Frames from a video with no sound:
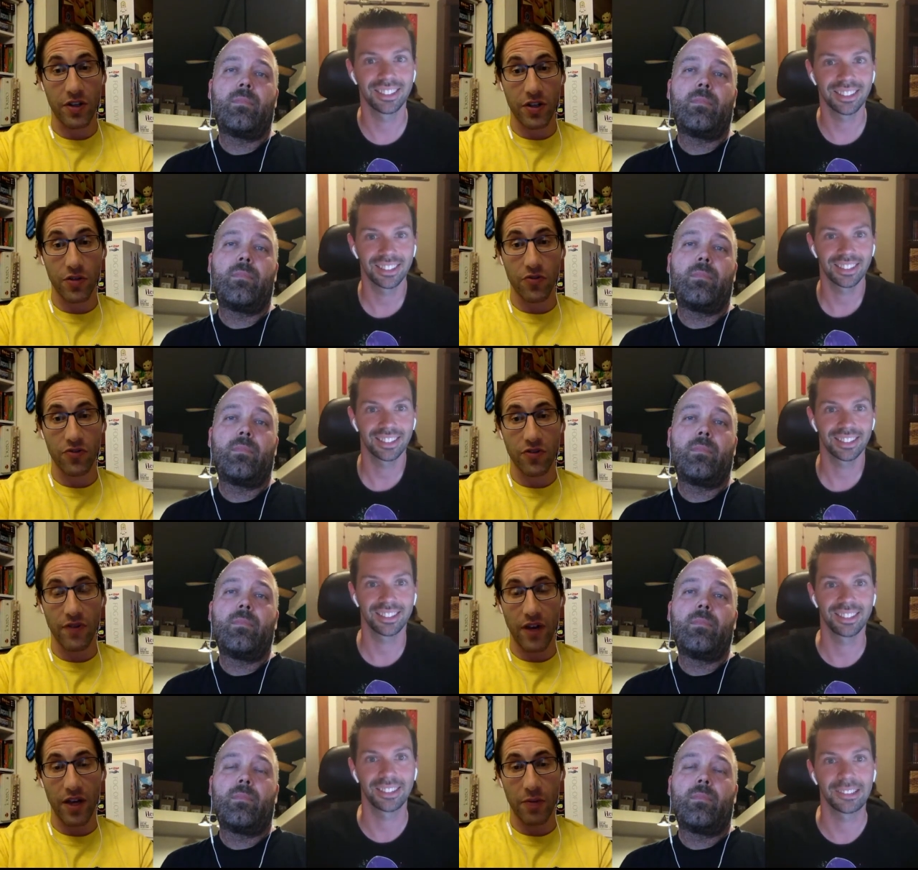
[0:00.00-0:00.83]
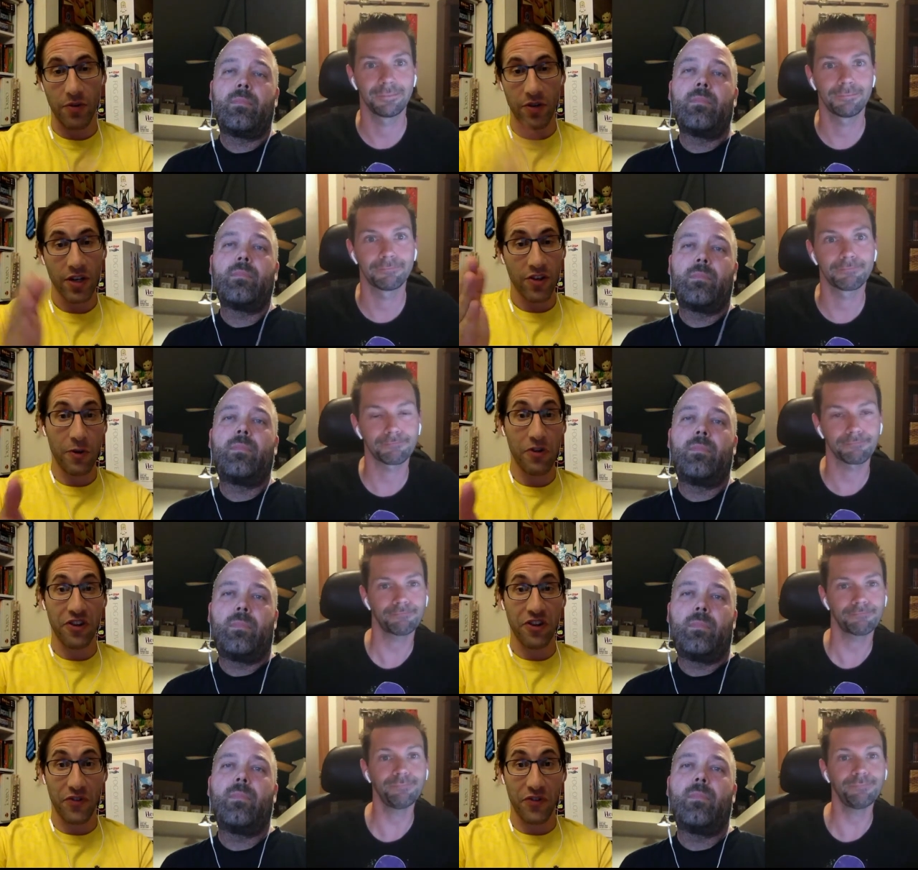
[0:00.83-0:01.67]
Speaker 1: hugely valuable,
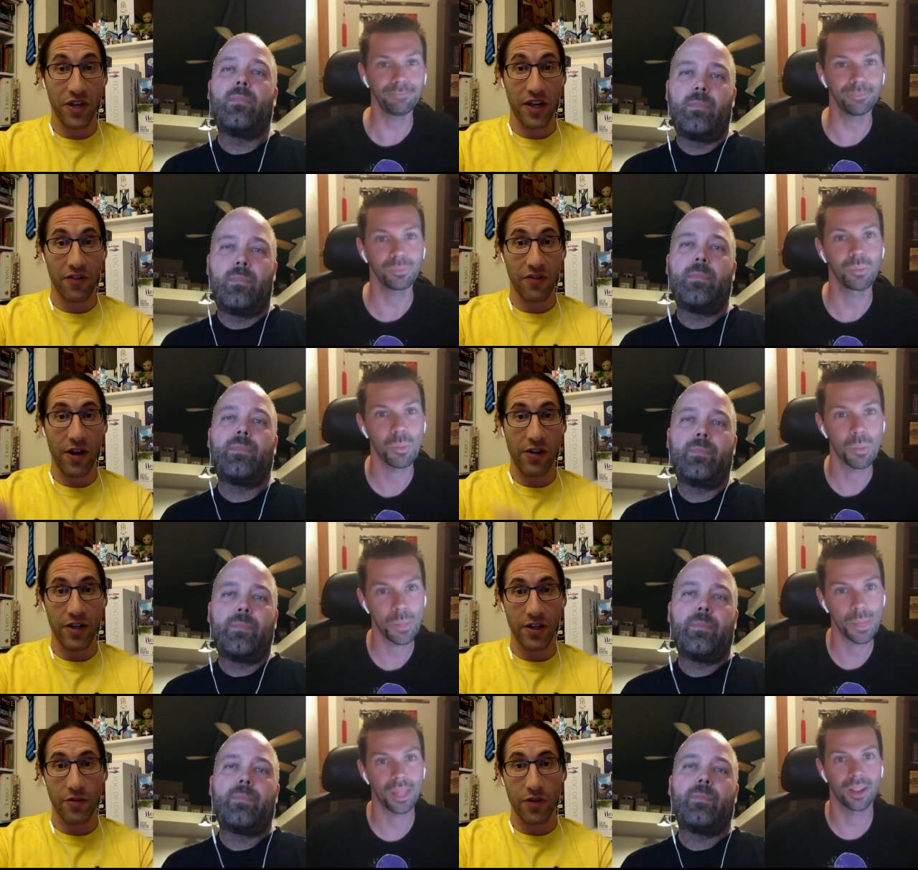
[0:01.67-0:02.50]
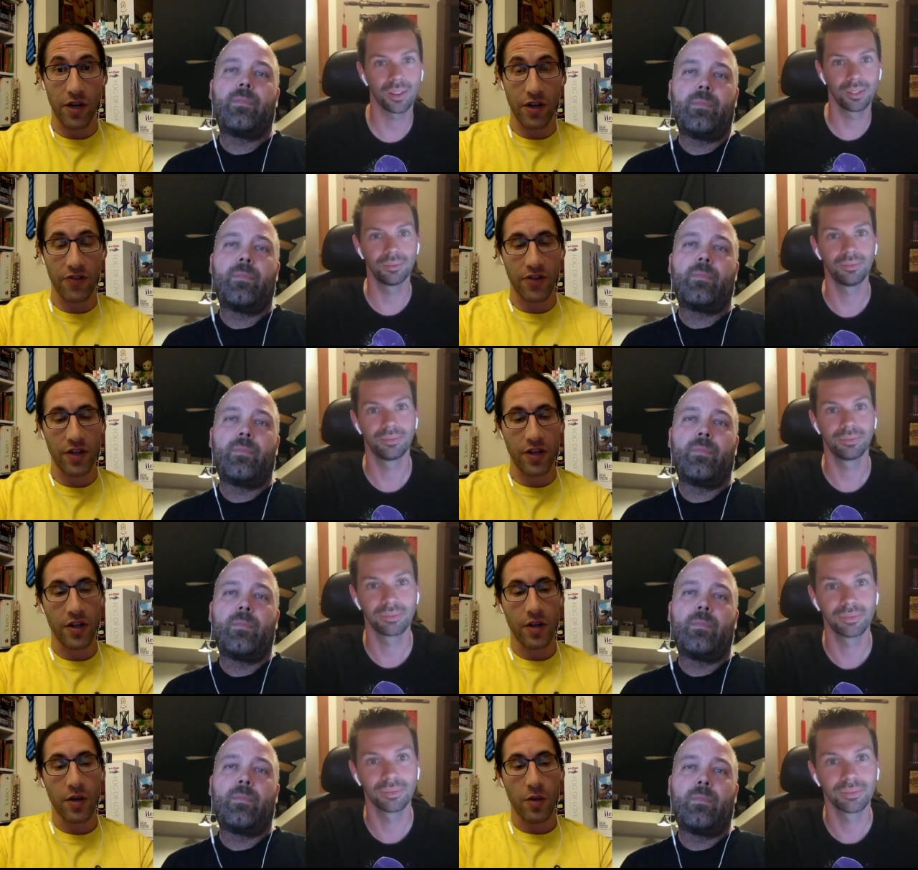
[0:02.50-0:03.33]
especially if you get it right like you guys did.
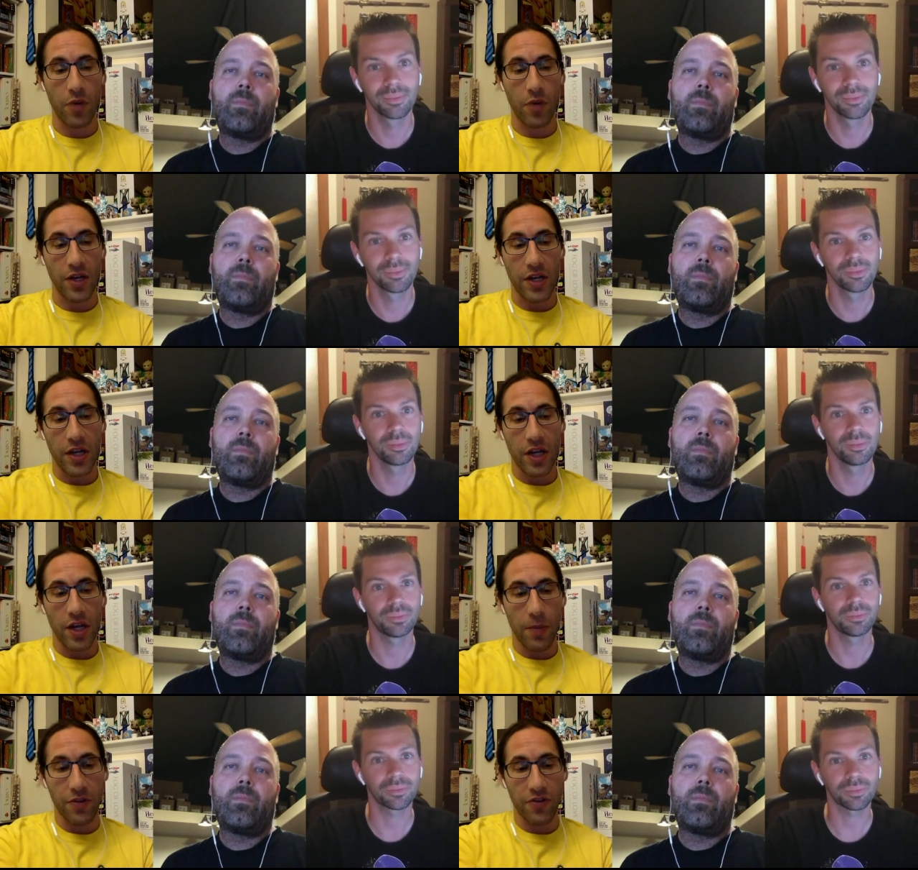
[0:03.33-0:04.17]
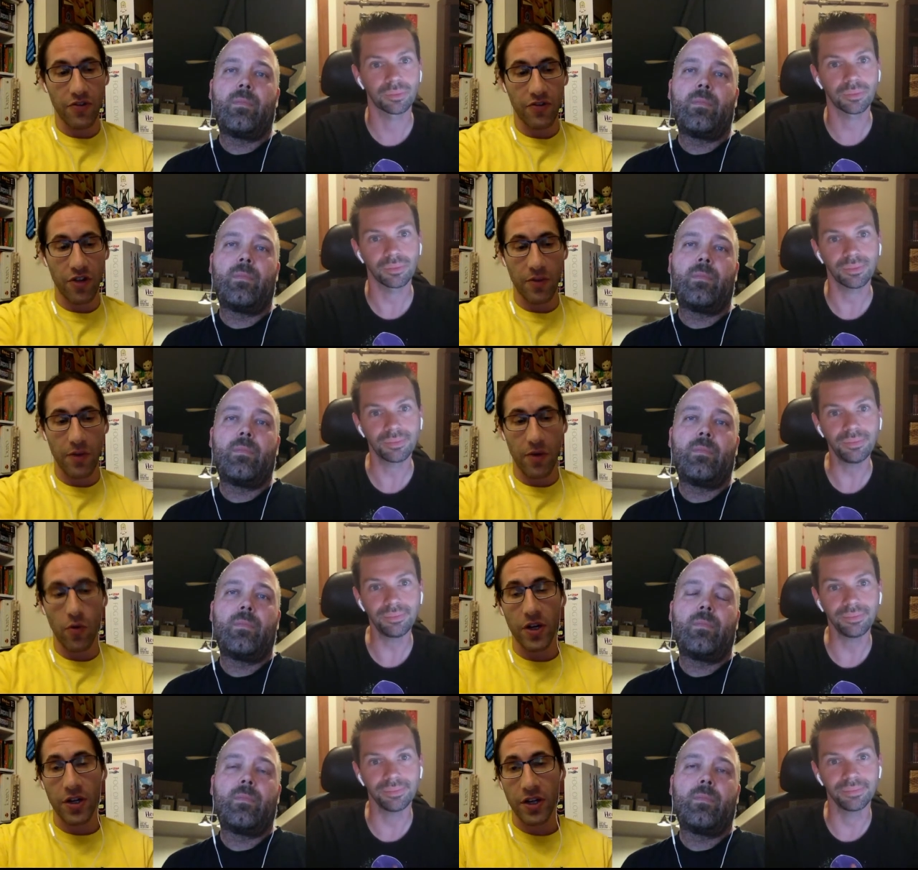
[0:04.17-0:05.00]
But a couple things you talked about.
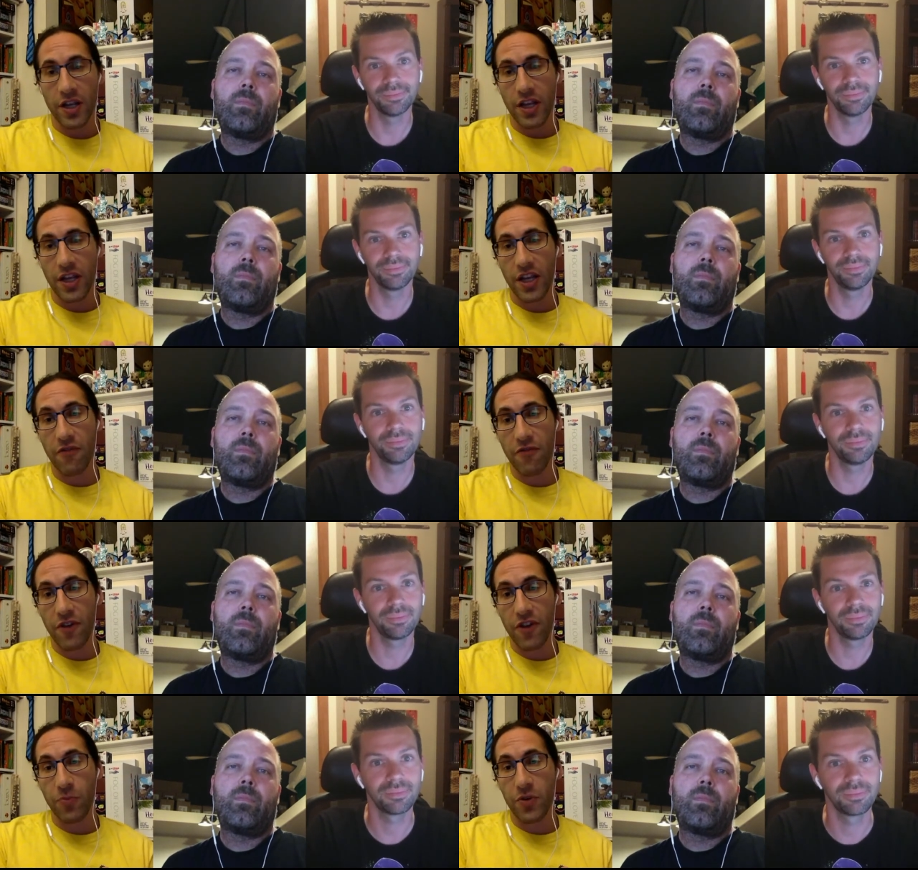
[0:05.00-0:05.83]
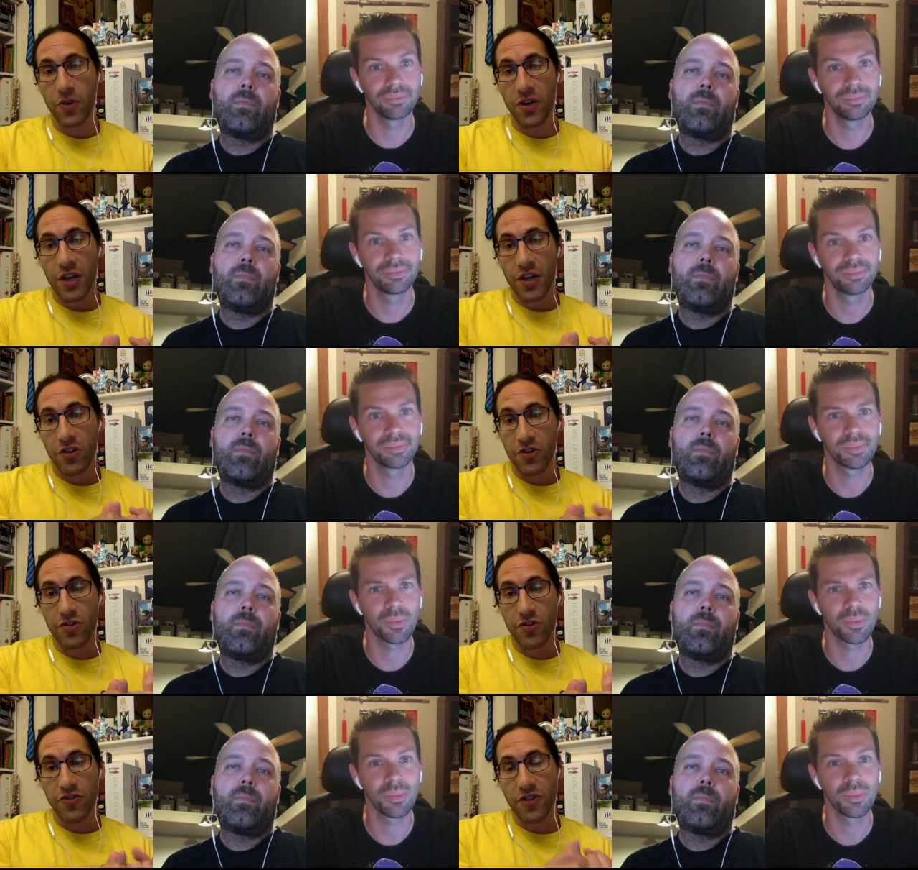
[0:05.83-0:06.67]
One, in Facebook, you're
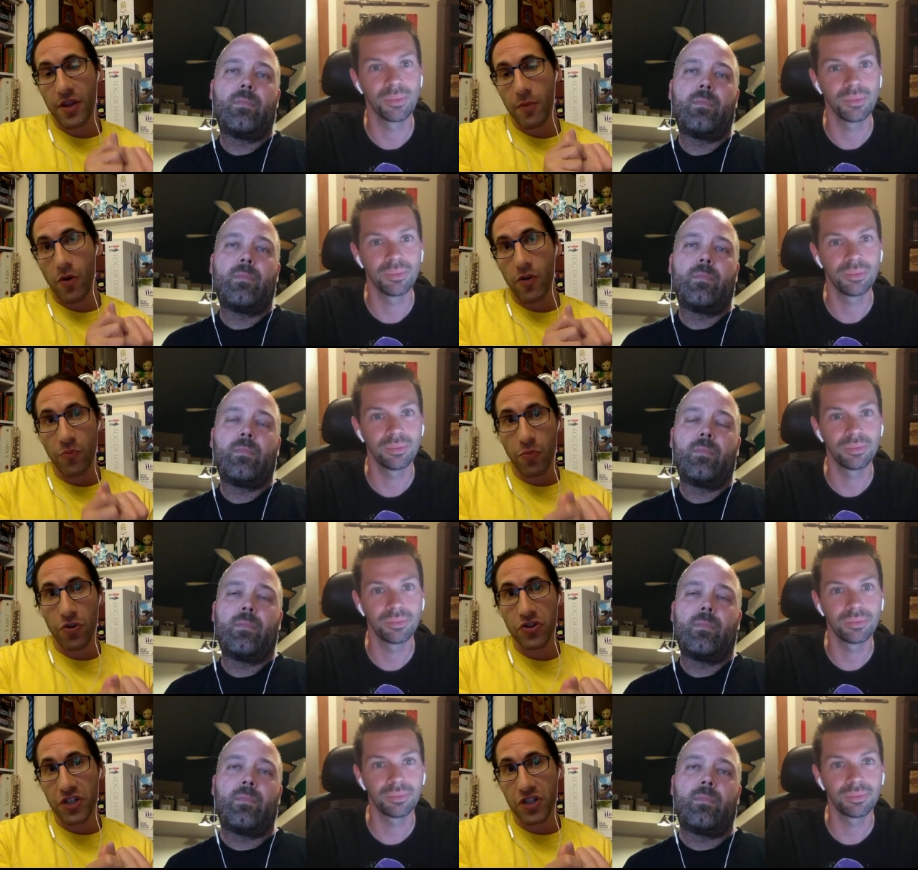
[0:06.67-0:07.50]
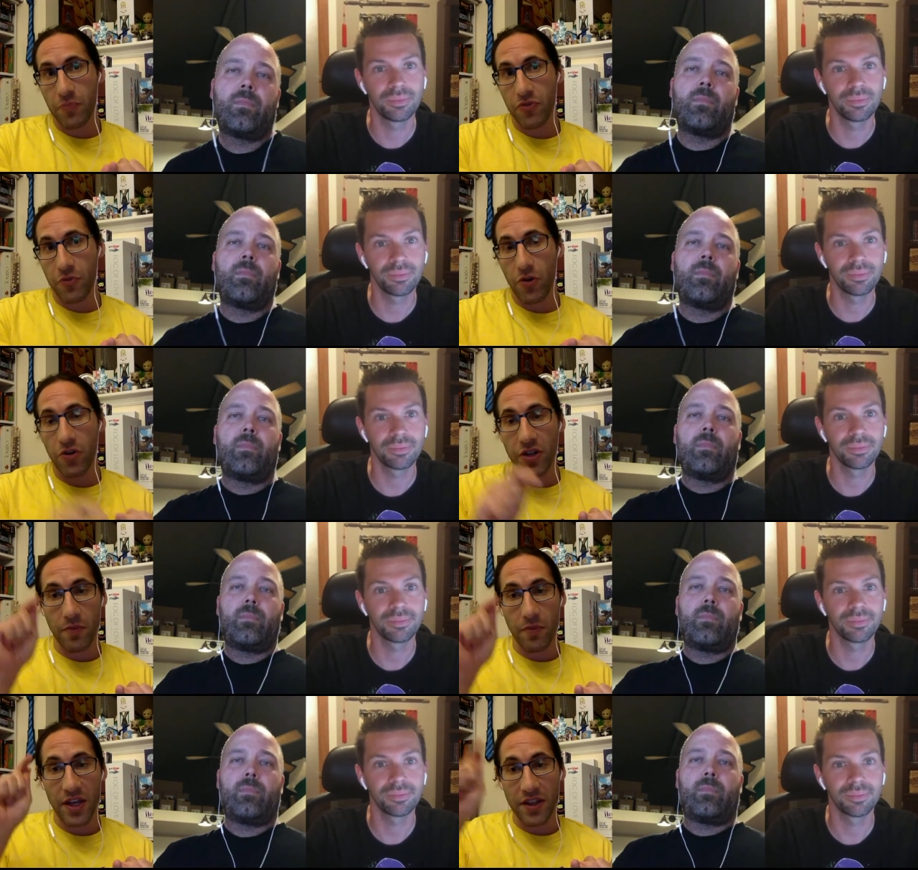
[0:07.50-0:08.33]
used to them always pushing and
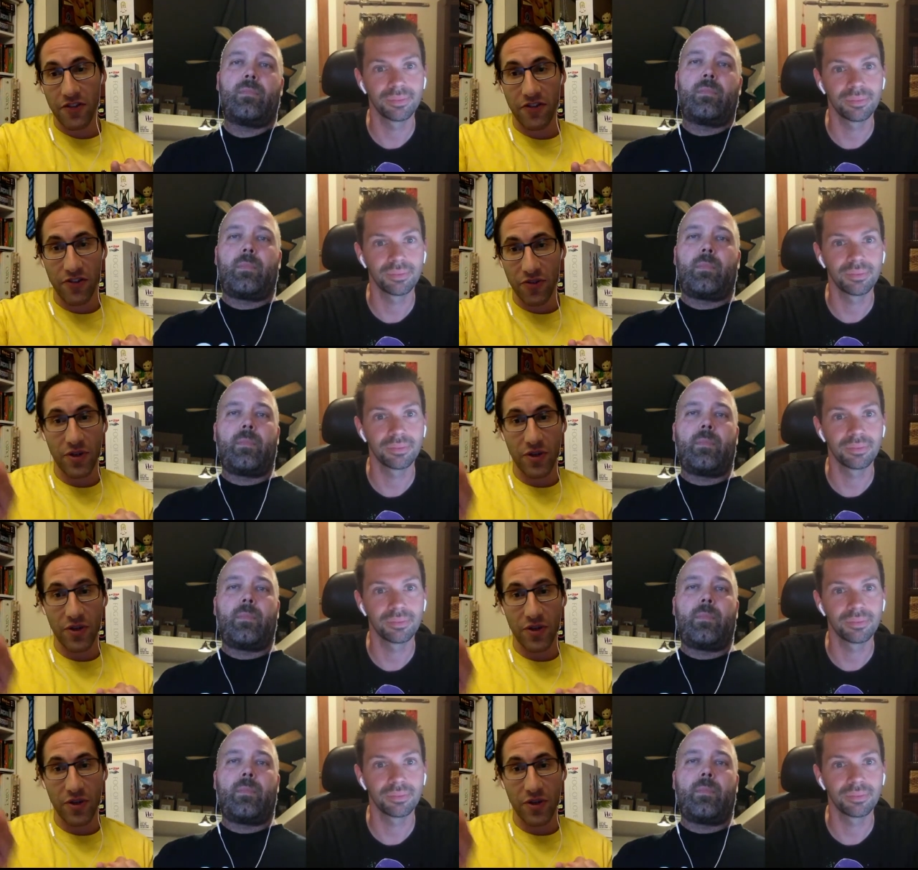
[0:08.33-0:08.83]
promoting, make this into